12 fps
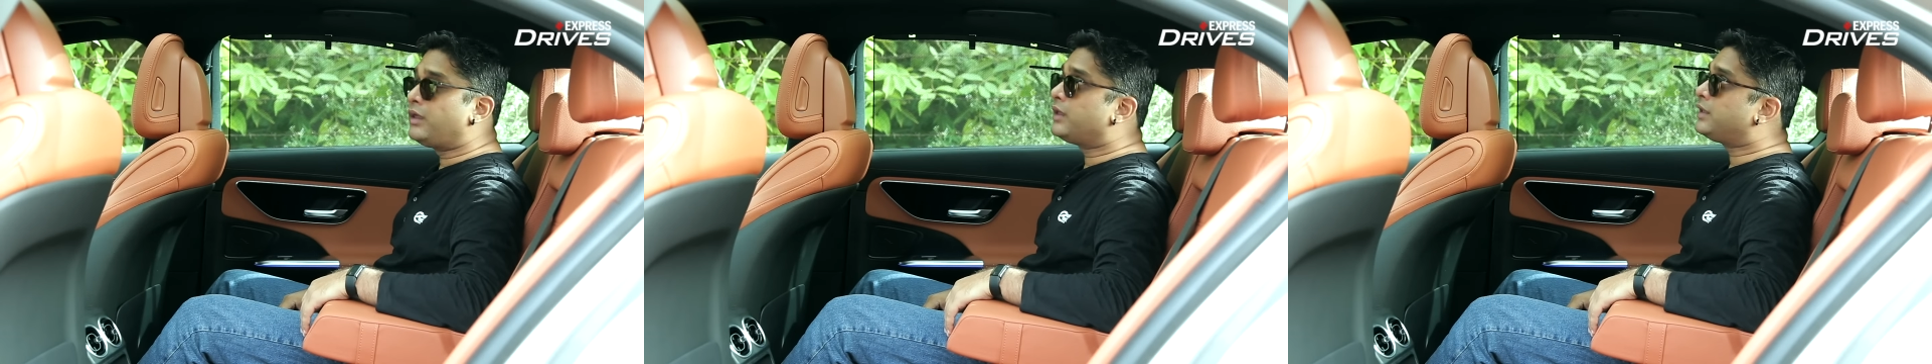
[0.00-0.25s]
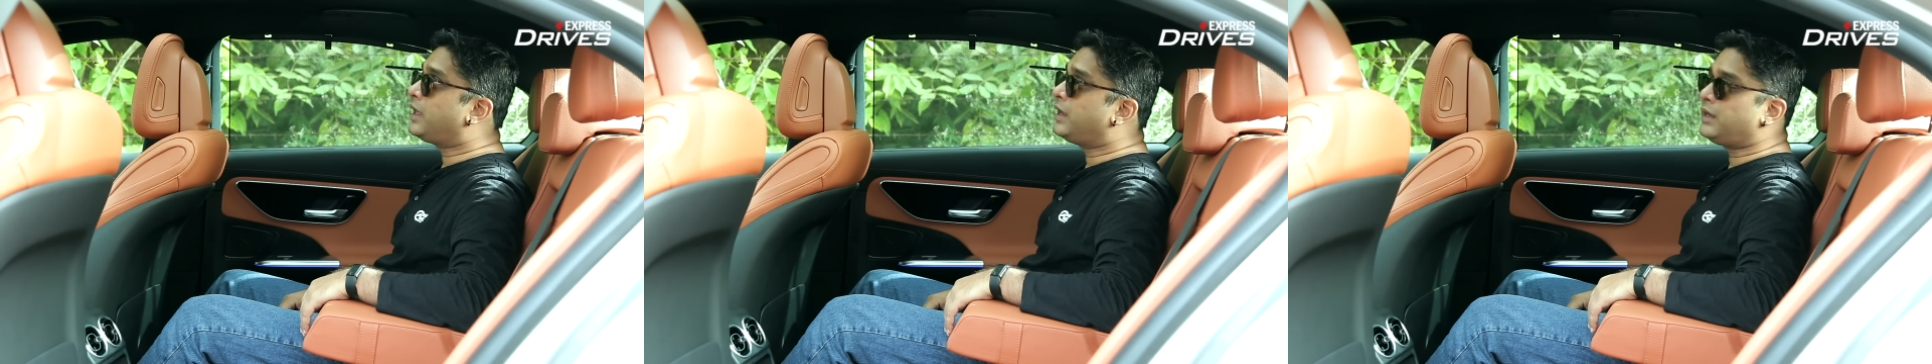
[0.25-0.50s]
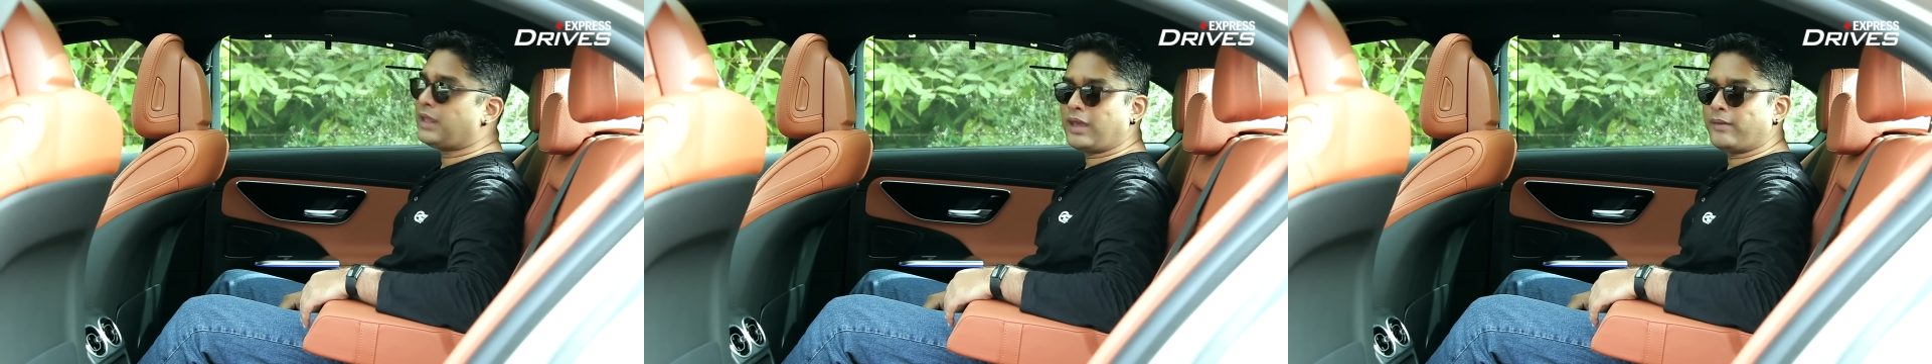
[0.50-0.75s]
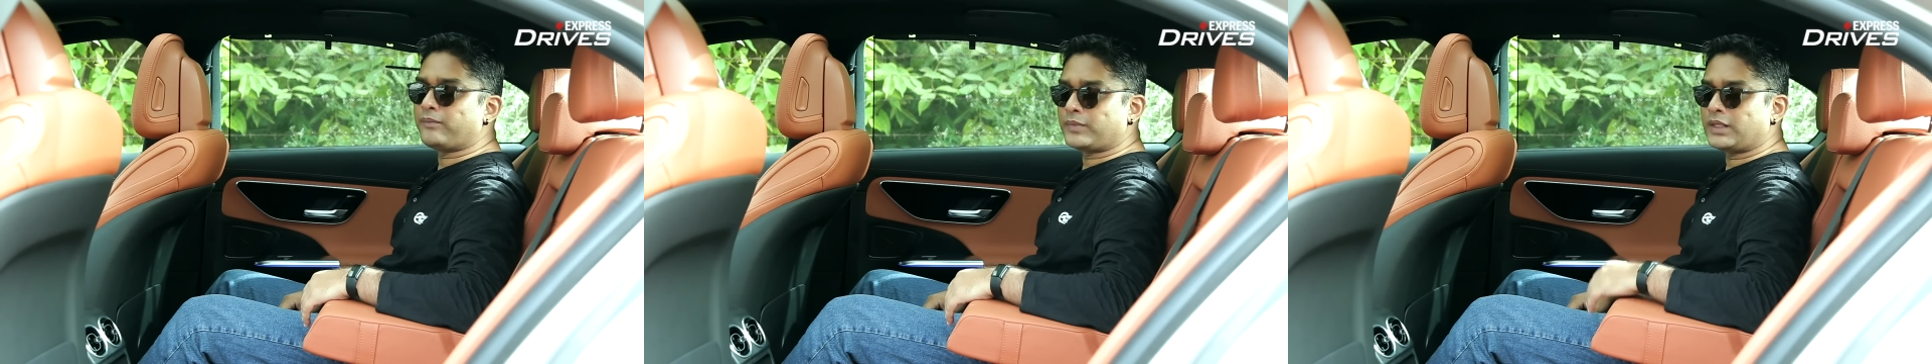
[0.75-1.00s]
then
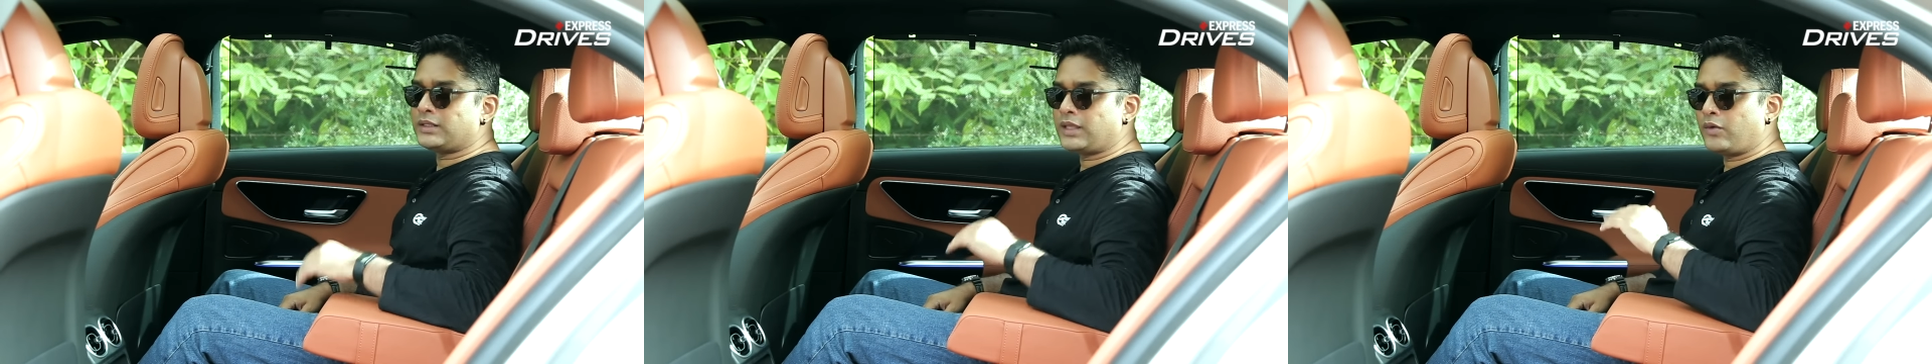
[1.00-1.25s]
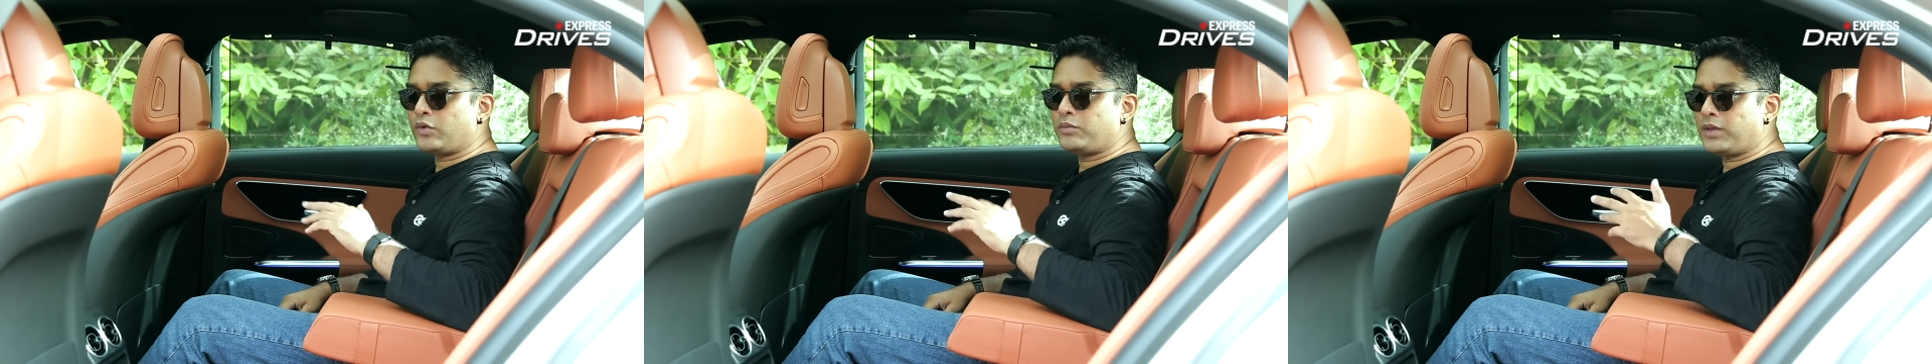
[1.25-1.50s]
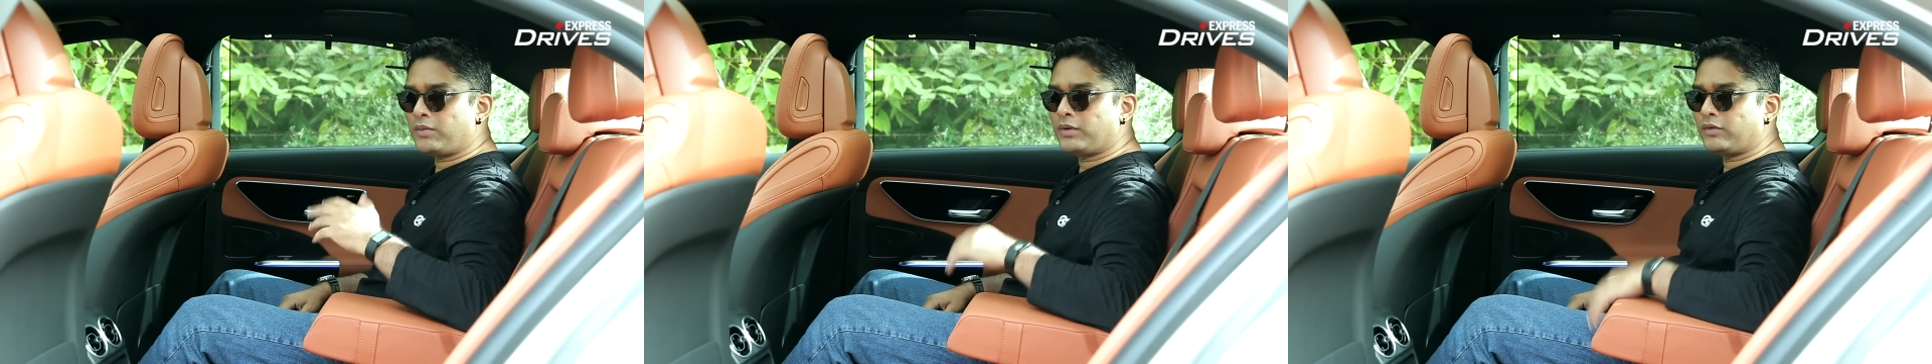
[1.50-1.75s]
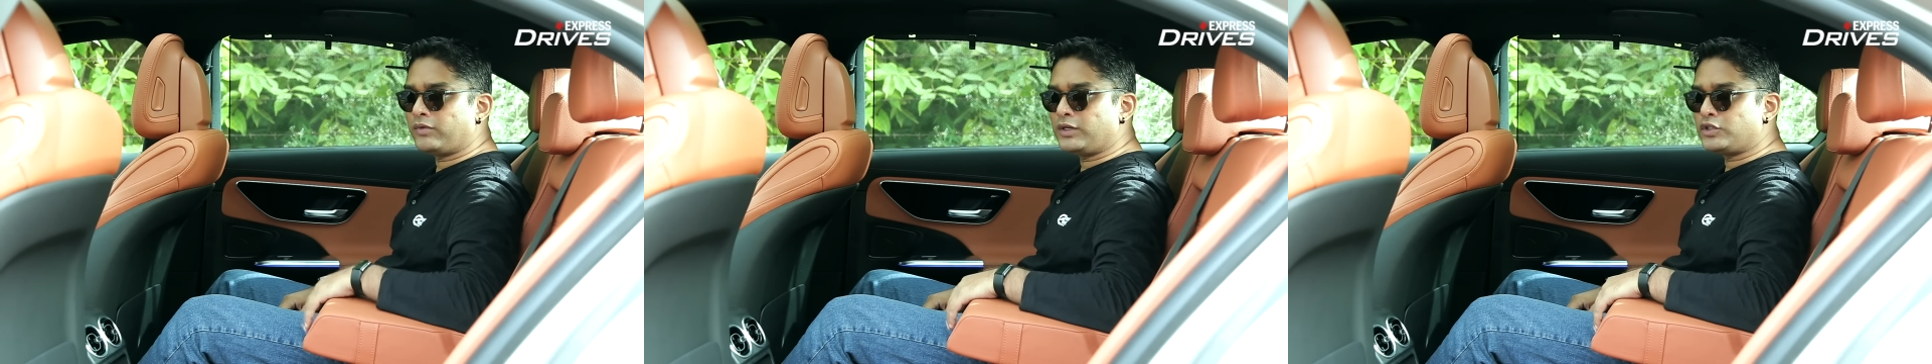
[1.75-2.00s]
yeah, there would be a
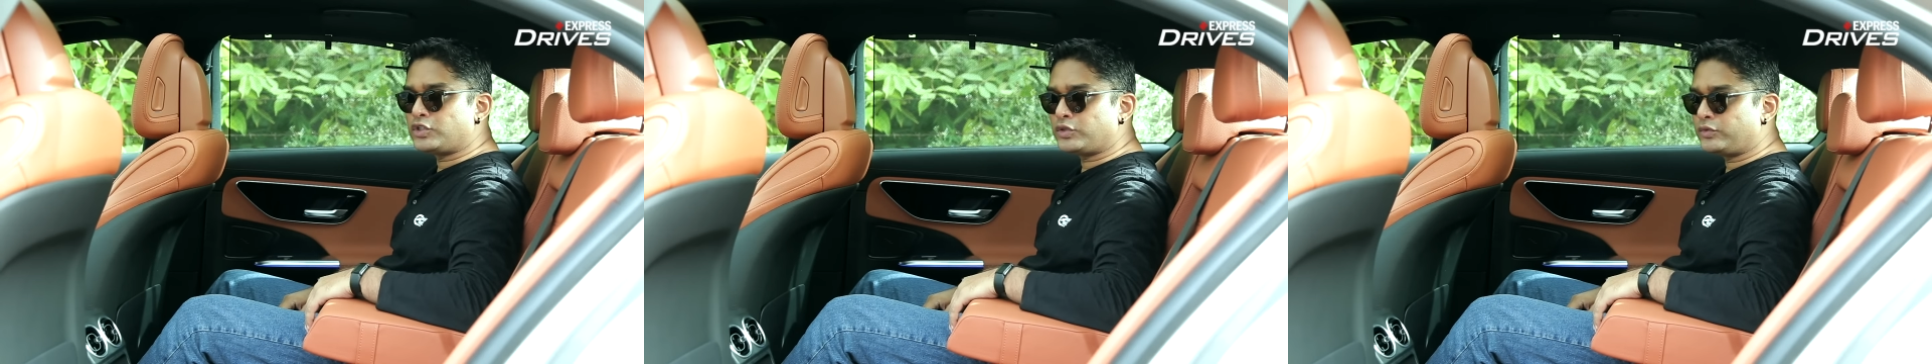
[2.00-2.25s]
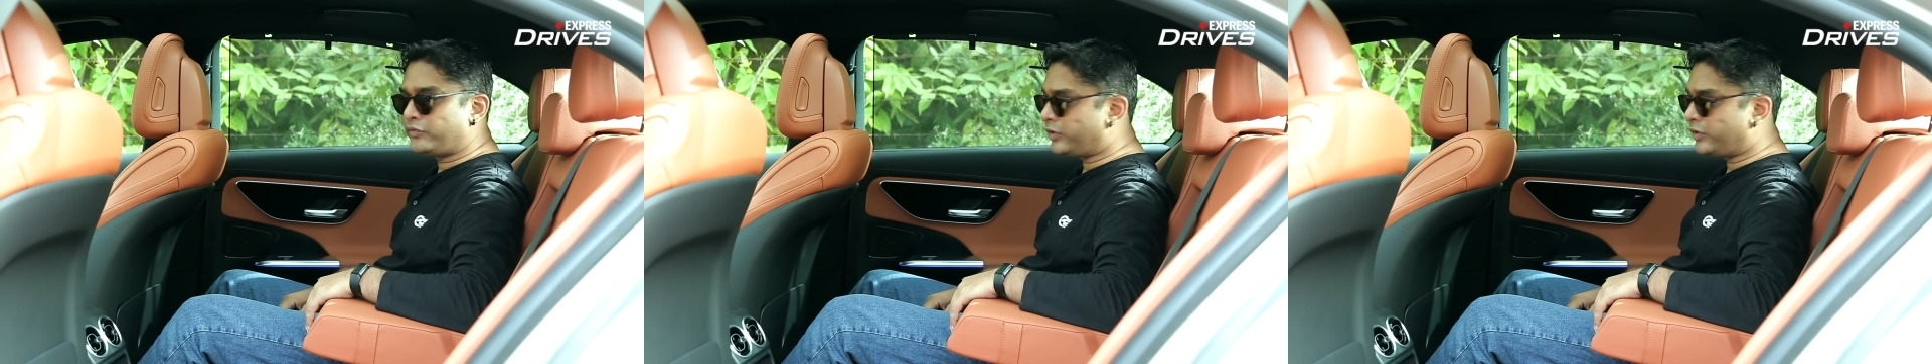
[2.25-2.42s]
bit of an issue